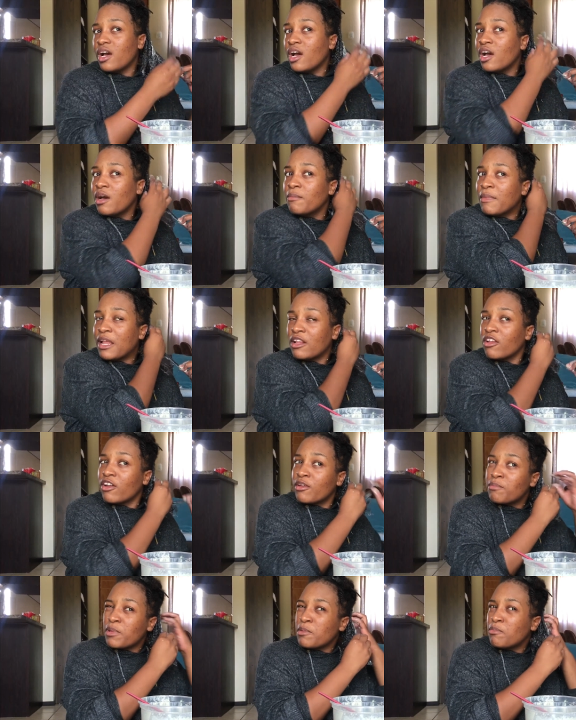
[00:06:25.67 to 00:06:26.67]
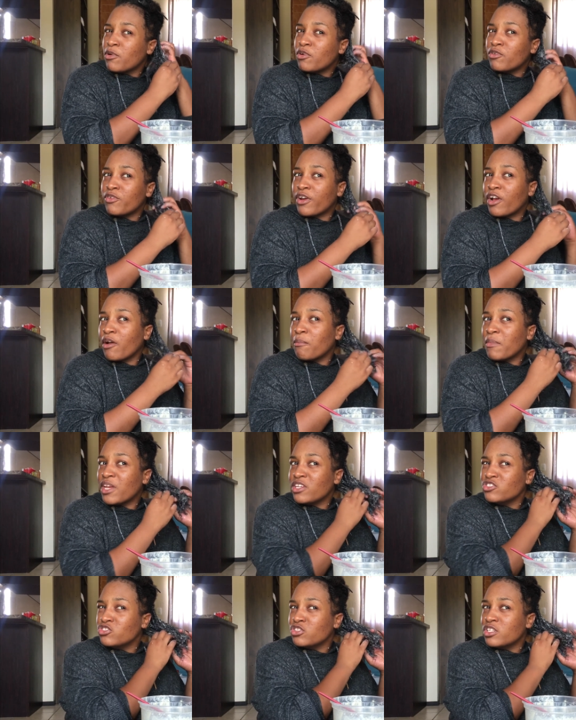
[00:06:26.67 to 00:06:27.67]
Um, a lot of people
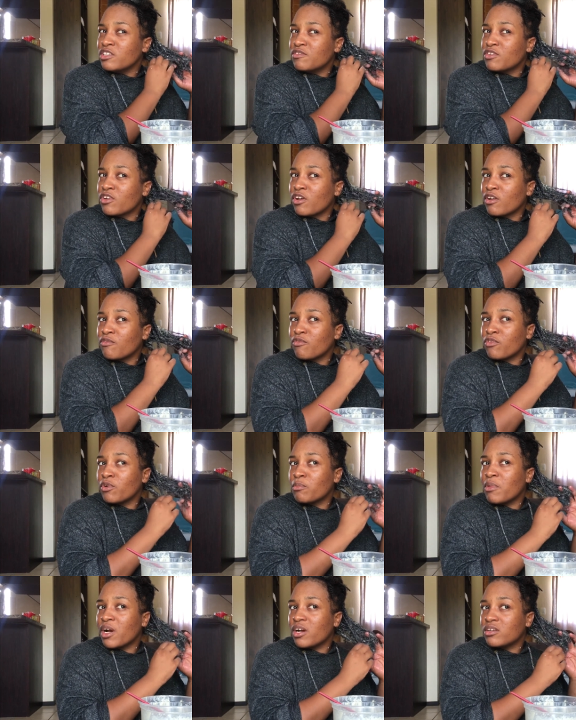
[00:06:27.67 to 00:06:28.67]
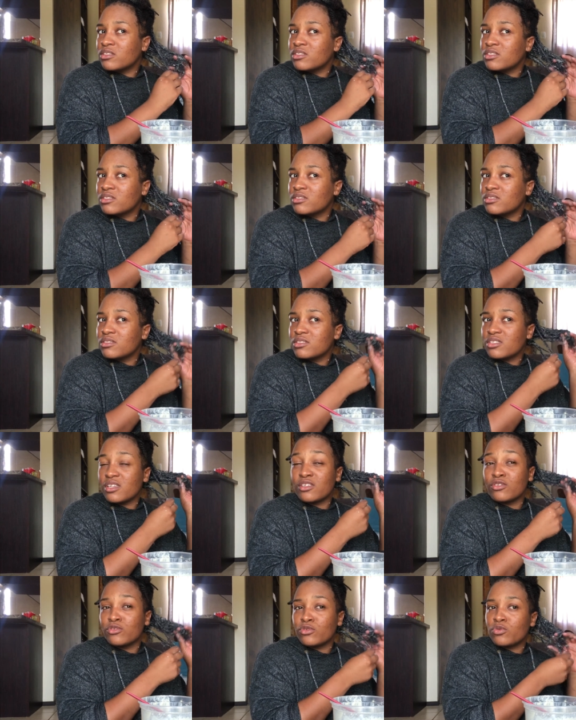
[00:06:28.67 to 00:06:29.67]
recommend you leave it on for about
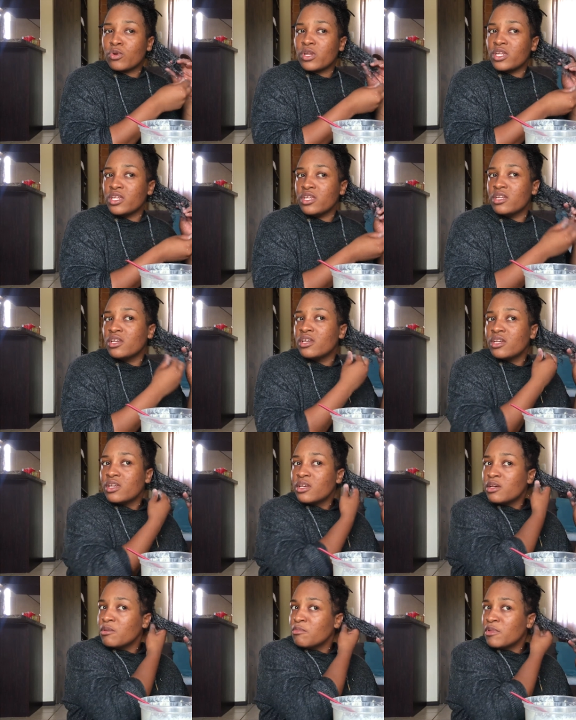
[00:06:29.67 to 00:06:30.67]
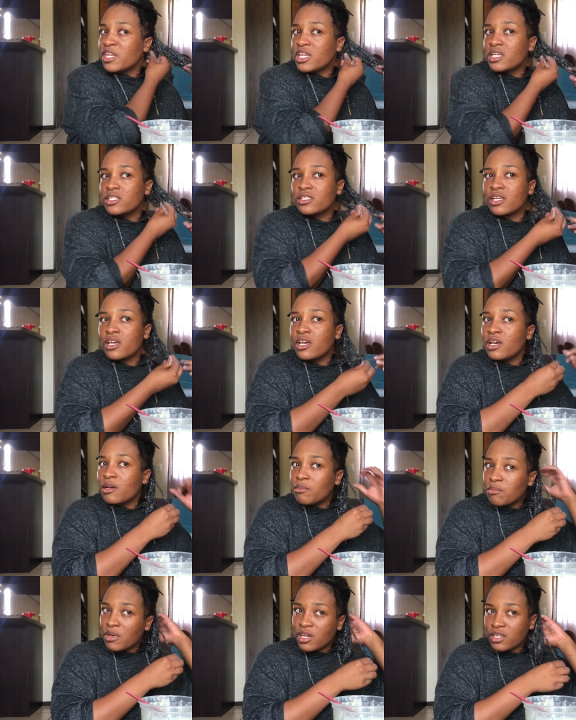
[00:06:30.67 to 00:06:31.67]
10 to 20 minutes,
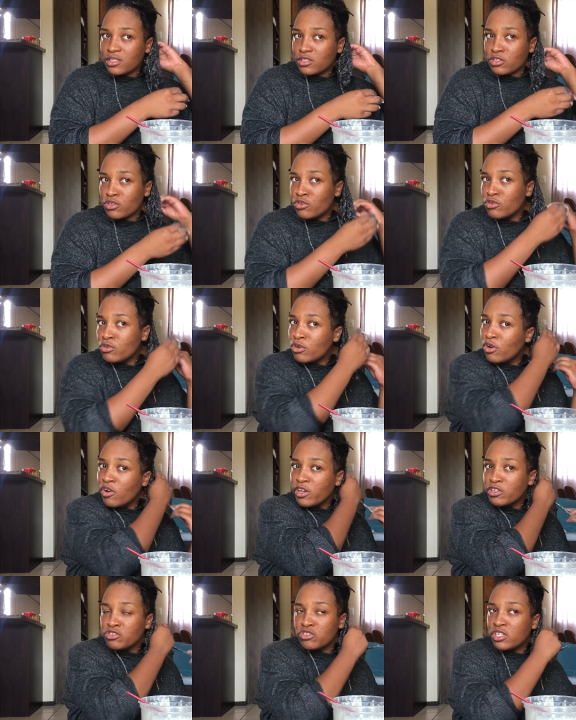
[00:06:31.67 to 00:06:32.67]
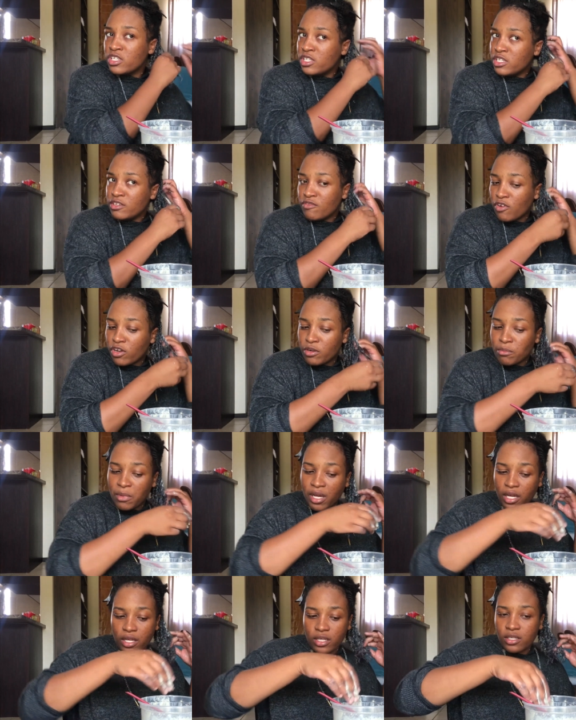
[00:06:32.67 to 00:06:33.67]
but you know I usually leave on
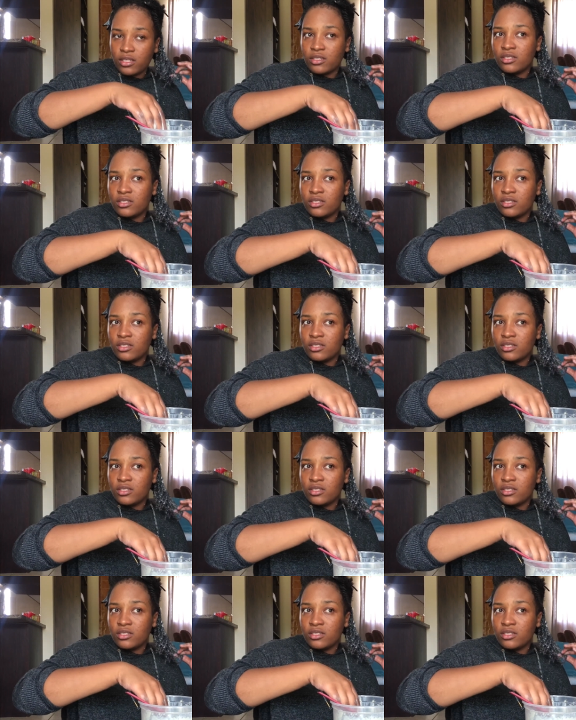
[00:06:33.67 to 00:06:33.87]
my